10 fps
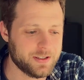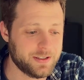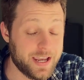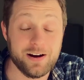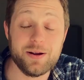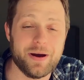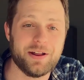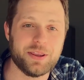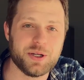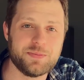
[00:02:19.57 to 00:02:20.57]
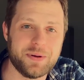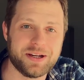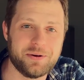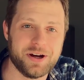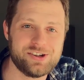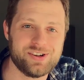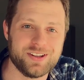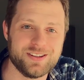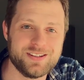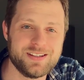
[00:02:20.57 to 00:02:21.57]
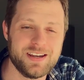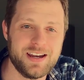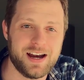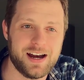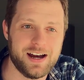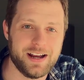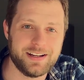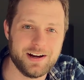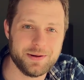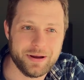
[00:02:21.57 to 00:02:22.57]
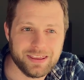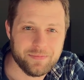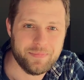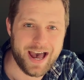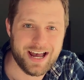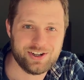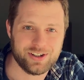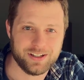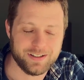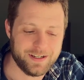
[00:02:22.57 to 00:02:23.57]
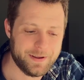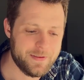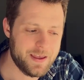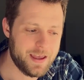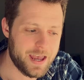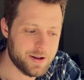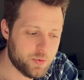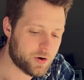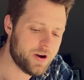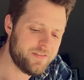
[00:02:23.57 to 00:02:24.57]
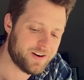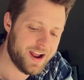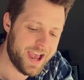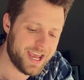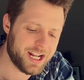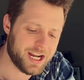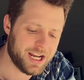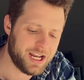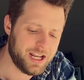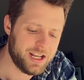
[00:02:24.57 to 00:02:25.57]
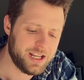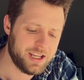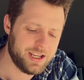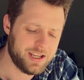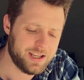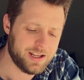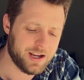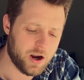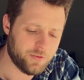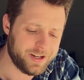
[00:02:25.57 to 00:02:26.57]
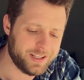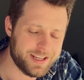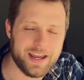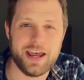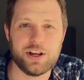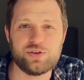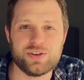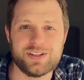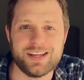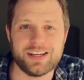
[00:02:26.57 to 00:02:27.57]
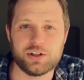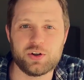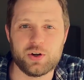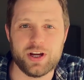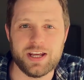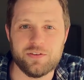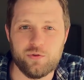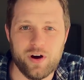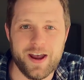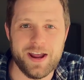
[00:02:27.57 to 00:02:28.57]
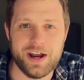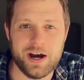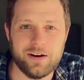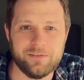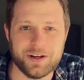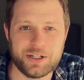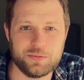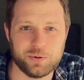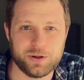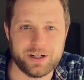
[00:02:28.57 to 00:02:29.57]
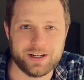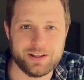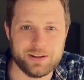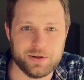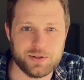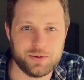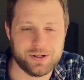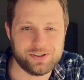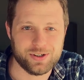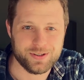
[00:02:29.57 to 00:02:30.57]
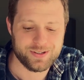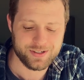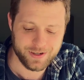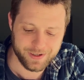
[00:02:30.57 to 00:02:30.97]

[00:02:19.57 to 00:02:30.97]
cared about those big questions and cared about them passionately, and moreover had a really interesting and creative way of exploring those questions.